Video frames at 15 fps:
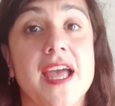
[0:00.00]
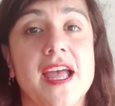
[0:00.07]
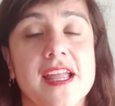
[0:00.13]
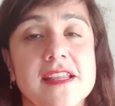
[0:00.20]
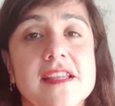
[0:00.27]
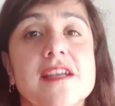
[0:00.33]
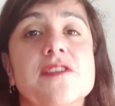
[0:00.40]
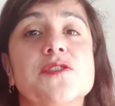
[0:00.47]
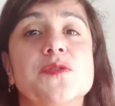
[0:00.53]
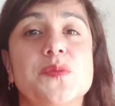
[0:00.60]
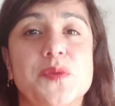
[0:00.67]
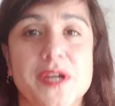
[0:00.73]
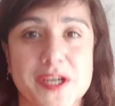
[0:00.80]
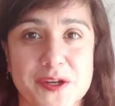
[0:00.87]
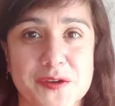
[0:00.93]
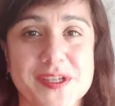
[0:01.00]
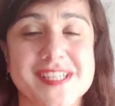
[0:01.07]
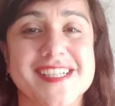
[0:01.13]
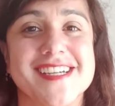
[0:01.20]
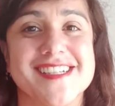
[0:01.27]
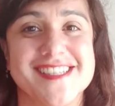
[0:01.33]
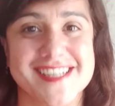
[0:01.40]
and to
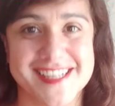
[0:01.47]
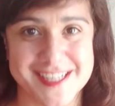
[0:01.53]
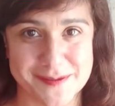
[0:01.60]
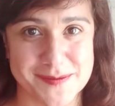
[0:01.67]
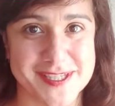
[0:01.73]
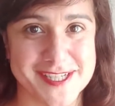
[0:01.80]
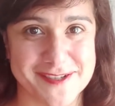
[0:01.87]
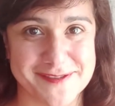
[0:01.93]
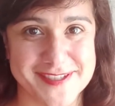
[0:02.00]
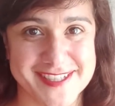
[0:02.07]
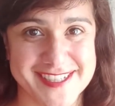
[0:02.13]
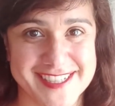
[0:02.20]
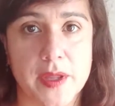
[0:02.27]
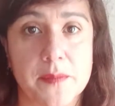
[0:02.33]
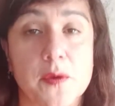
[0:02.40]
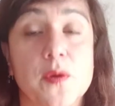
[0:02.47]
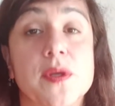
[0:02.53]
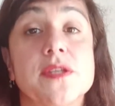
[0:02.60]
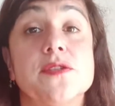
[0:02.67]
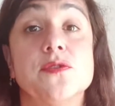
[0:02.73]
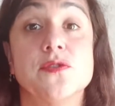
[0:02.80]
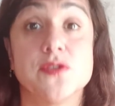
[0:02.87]
prioritize themselves. I'm
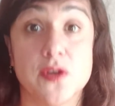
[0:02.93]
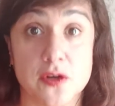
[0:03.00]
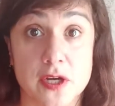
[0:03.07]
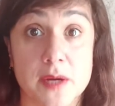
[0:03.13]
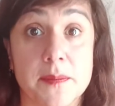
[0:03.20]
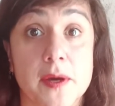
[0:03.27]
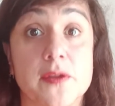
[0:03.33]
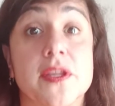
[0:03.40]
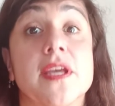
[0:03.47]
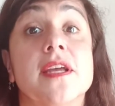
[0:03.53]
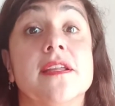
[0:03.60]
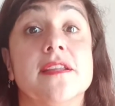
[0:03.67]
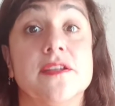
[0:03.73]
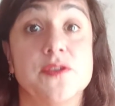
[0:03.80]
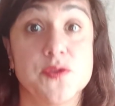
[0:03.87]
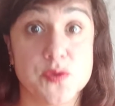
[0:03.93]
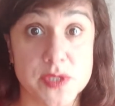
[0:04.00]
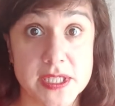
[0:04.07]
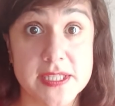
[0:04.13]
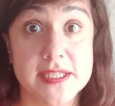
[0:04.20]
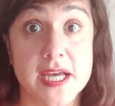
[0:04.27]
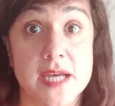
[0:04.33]
going to talk about the
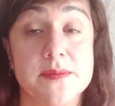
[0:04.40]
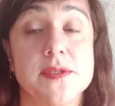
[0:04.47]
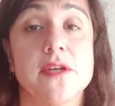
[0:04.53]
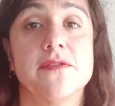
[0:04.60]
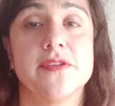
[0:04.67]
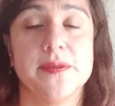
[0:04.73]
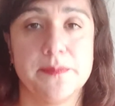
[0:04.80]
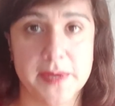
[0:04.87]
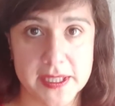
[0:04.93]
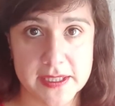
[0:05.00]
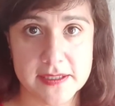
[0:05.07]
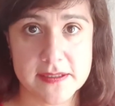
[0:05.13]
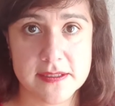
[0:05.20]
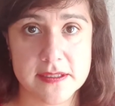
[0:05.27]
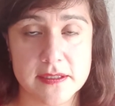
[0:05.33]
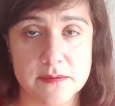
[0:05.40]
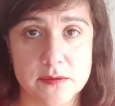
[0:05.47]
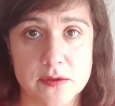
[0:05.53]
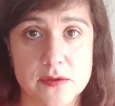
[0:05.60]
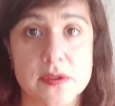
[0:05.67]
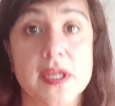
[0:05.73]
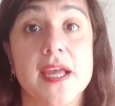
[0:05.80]
3 types of dependency
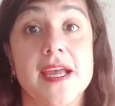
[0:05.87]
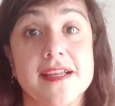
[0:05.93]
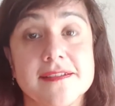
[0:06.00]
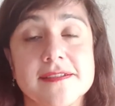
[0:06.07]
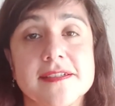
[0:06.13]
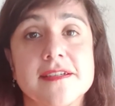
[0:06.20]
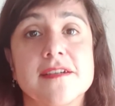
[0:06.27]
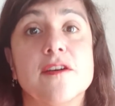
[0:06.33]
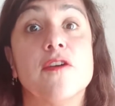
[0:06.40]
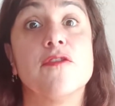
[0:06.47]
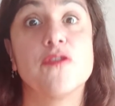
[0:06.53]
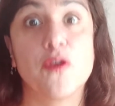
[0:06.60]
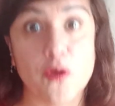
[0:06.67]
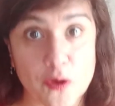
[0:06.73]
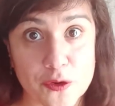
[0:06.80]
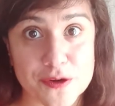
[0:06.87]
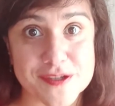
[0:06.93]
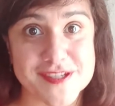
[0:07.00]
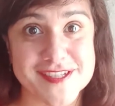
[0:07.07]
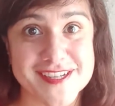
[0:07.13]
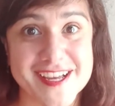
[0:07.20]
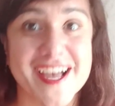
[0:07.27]
abroad and, of
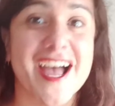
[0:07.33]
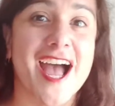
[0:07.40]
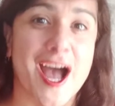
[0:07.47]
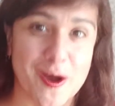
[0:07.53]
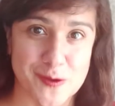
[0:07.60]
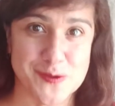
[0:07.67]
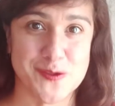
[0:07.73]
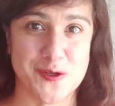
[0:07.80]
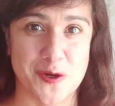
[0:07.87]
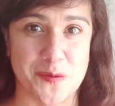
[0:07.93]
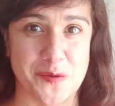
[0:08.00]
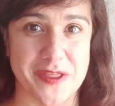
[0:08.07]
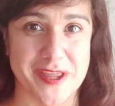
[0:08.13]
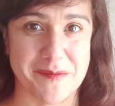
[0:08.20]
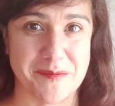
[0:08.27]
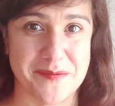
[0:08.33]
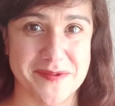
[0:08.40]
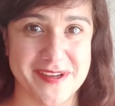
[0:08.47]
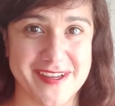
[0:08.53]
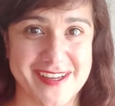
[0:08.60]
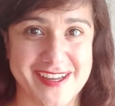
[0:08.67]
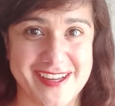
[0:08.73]
course, how to cope with them.
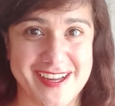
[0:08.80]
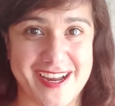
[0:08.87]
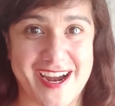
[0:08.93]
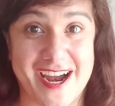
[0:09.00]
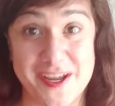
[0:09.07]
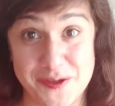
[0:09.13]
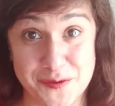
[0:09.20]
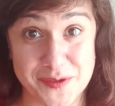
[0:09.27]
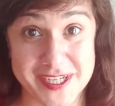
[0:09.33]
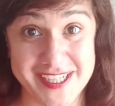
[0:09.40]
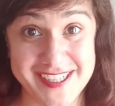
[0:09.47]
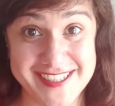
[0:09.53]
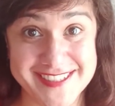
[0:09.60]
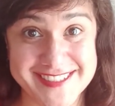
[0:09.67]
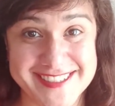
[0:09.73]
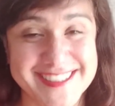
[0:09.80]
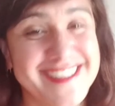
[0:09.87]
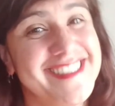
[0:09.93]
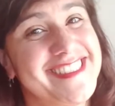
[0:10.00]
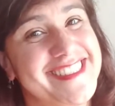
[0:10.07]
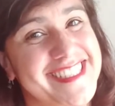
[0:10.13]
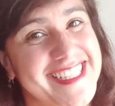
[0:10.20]
Are you ready?
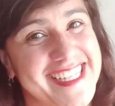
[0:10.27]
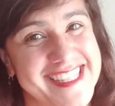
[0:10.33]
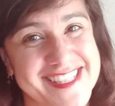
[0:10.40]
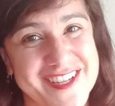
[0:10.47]
Let's